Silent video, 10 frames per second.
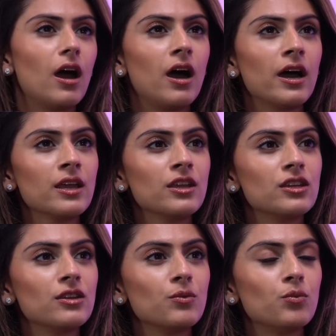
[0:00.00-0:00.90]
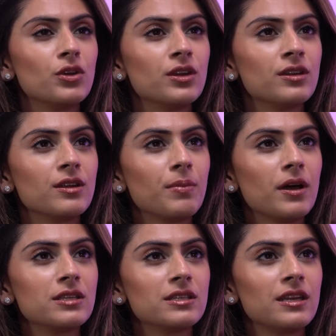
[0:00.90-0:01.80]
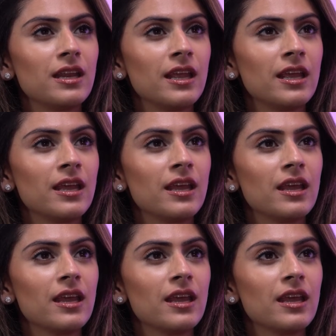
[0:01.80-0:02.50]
I wouldn't personally,